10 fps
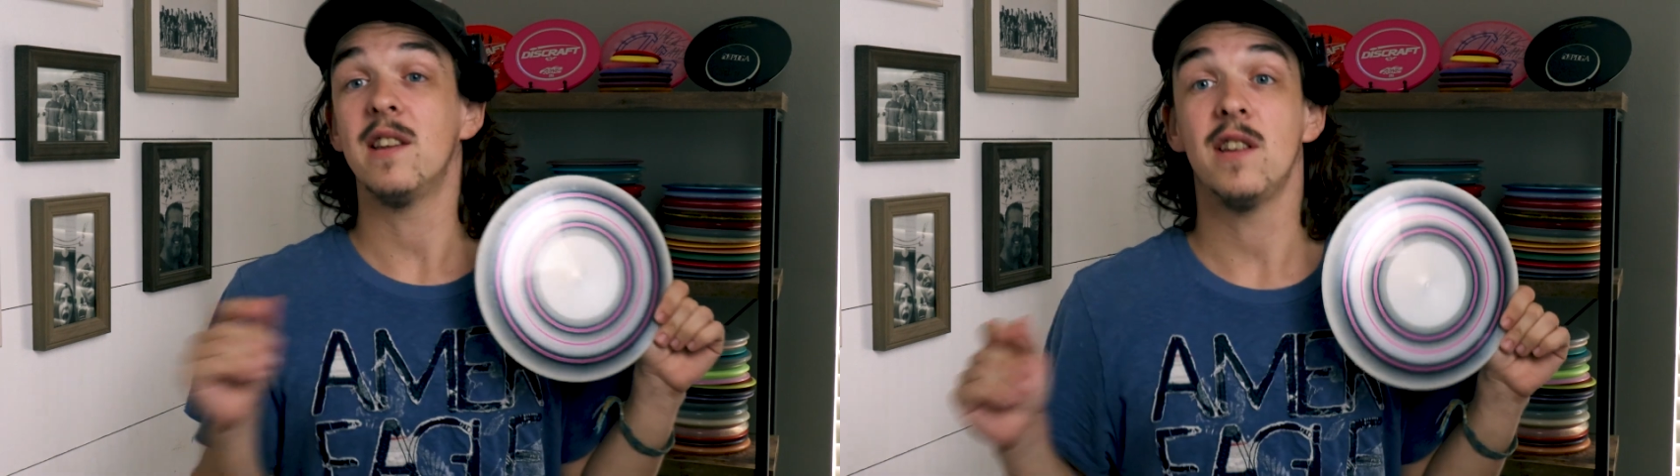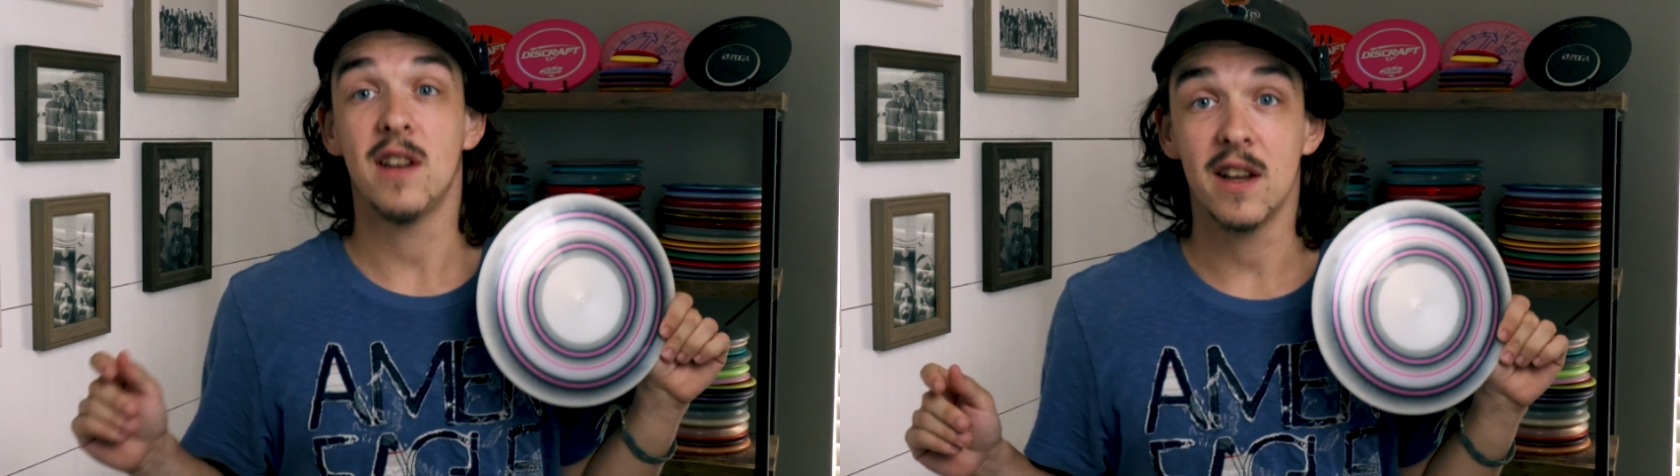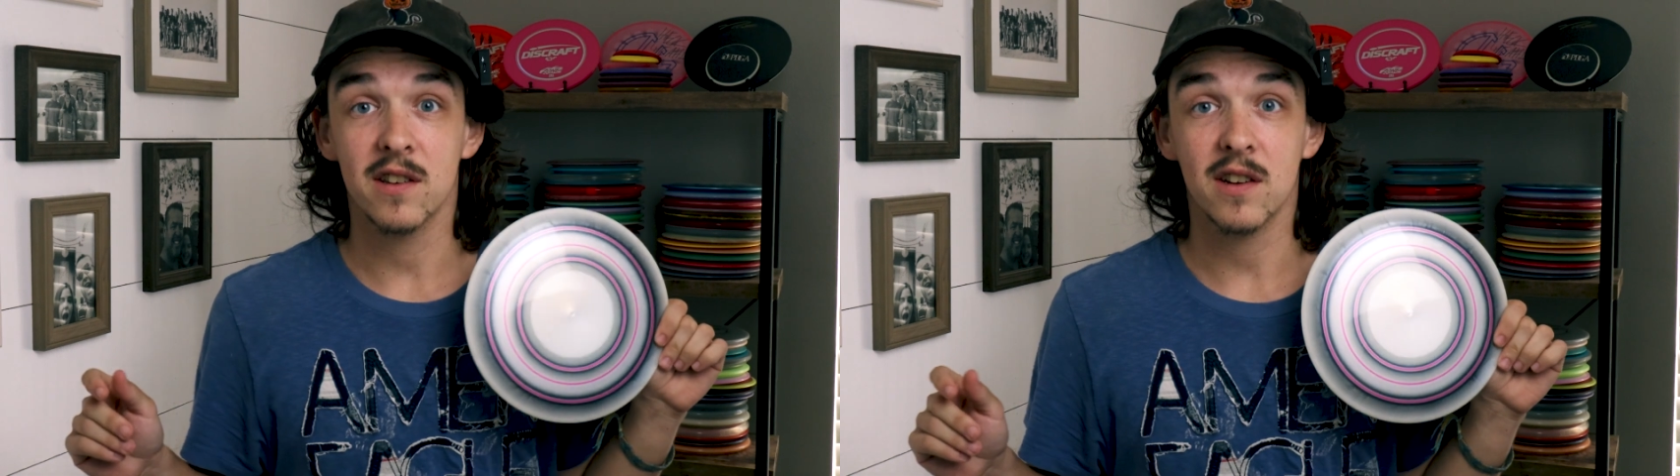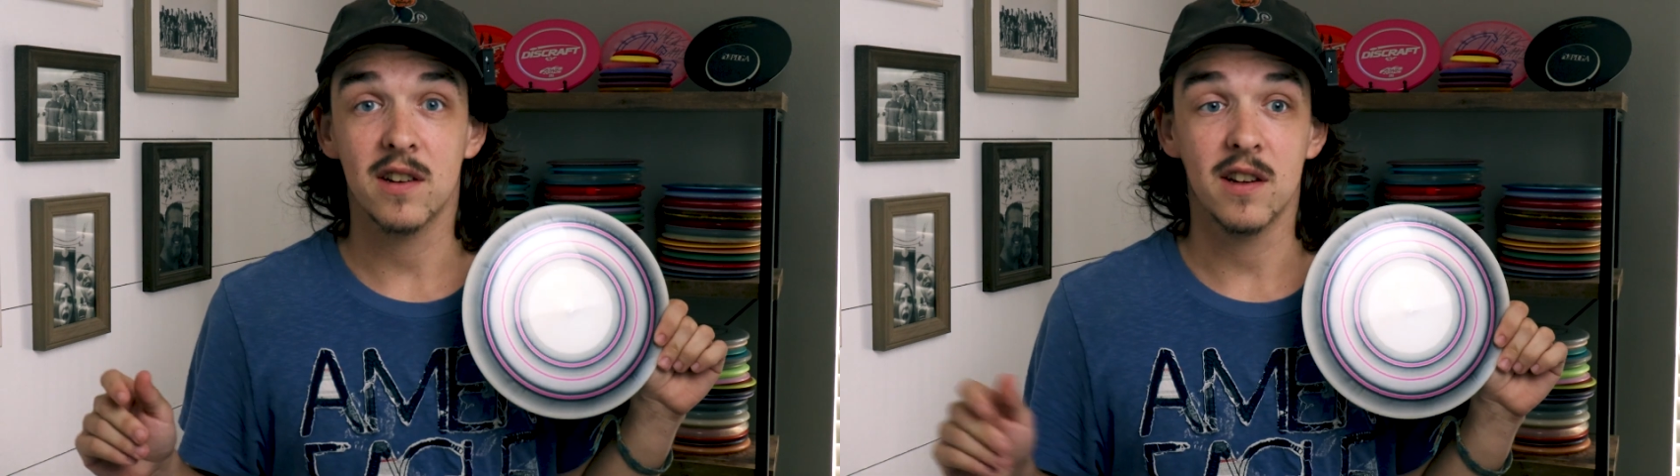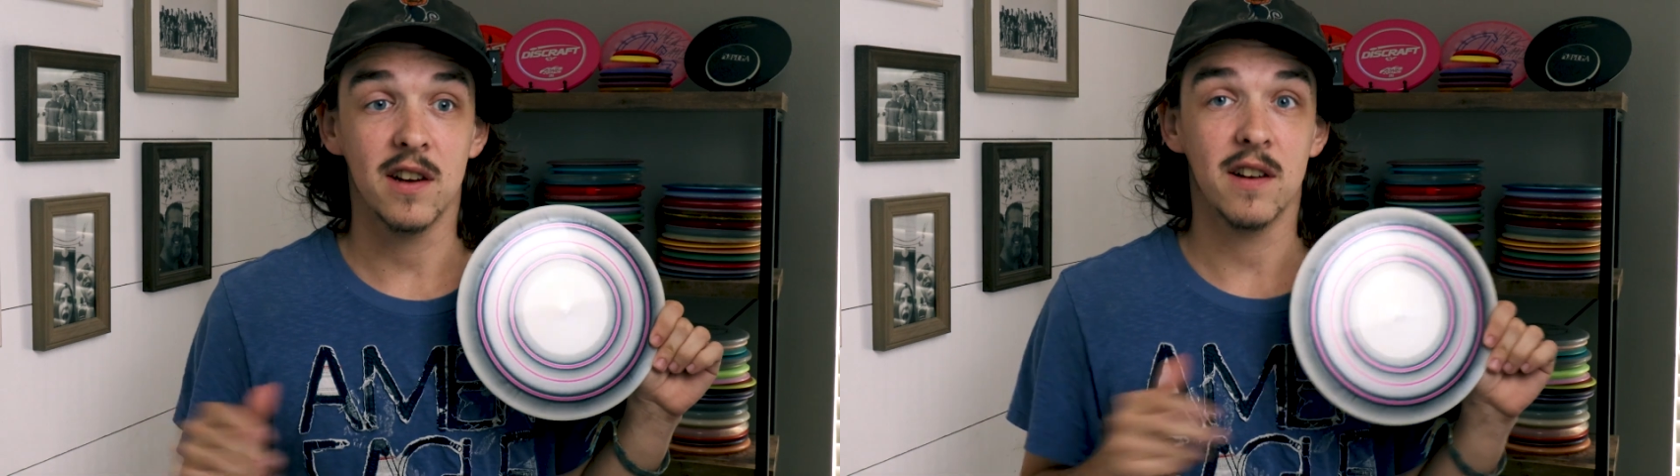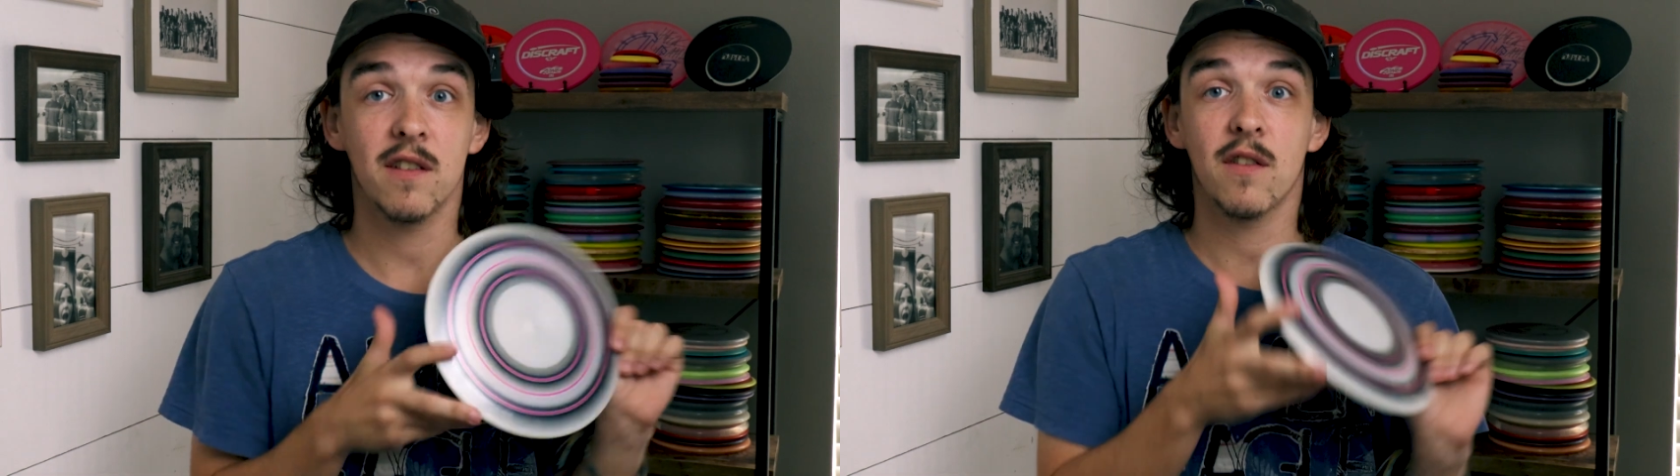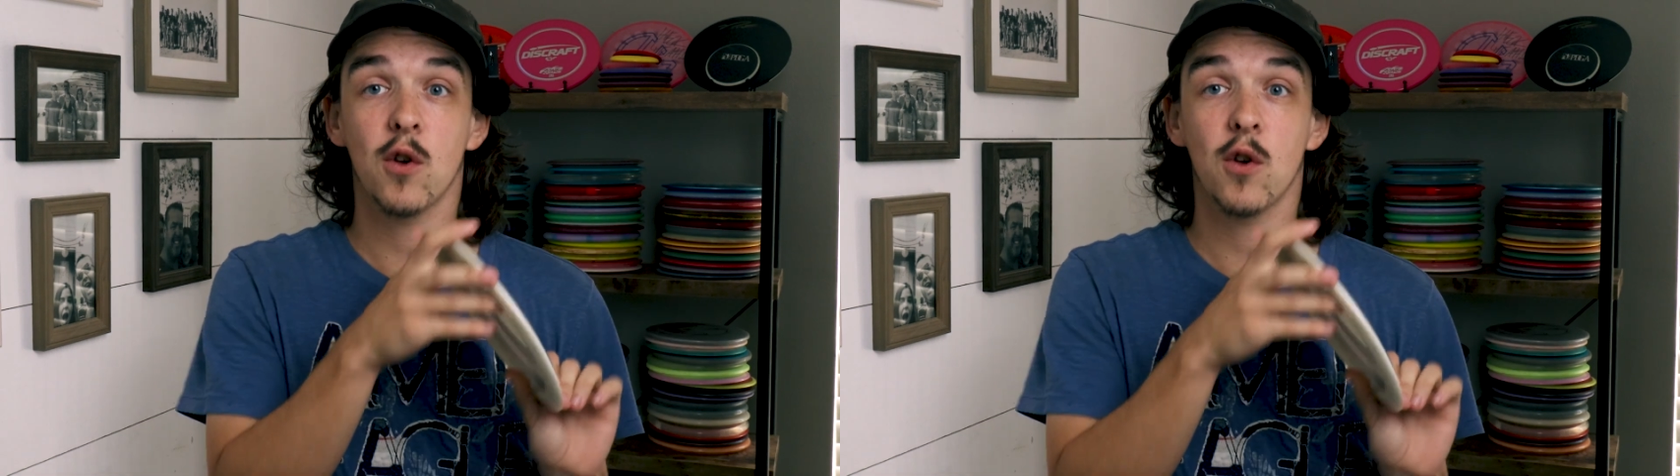easy disc to